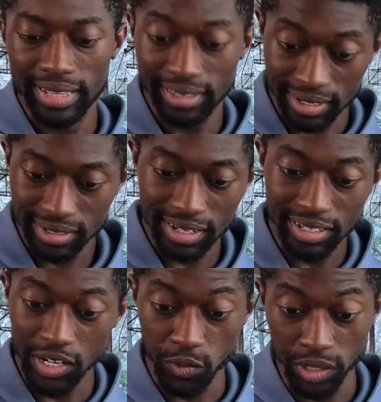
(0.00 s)
This is
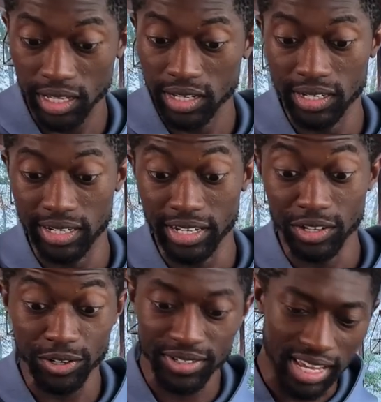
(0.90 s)
a really good deal.
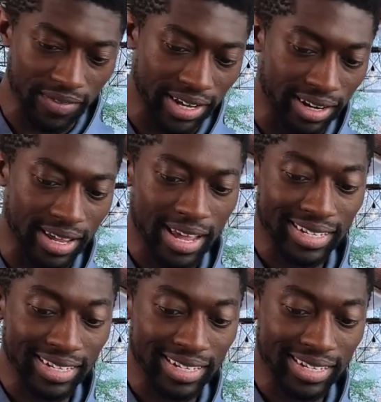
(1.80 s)
You're saving